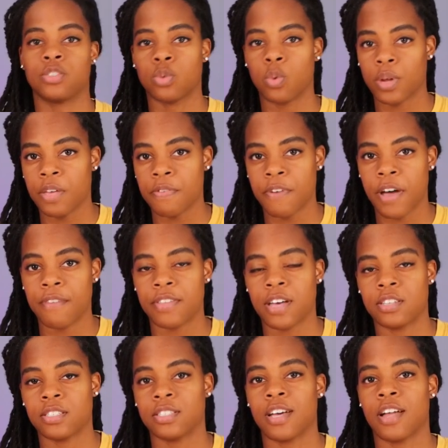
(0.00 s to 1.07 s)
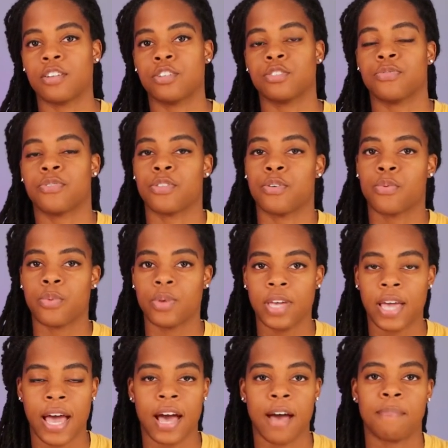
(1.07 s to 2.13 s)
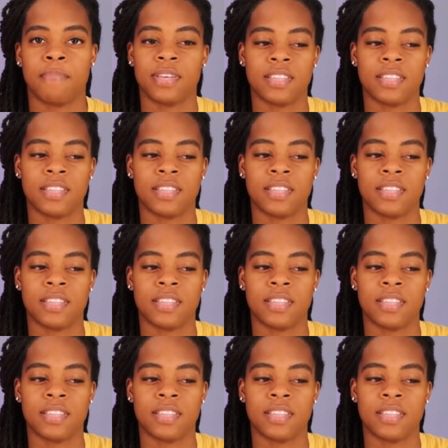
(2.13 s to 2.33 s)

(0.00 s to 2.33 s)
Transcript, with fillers: $25,000 for the rehab,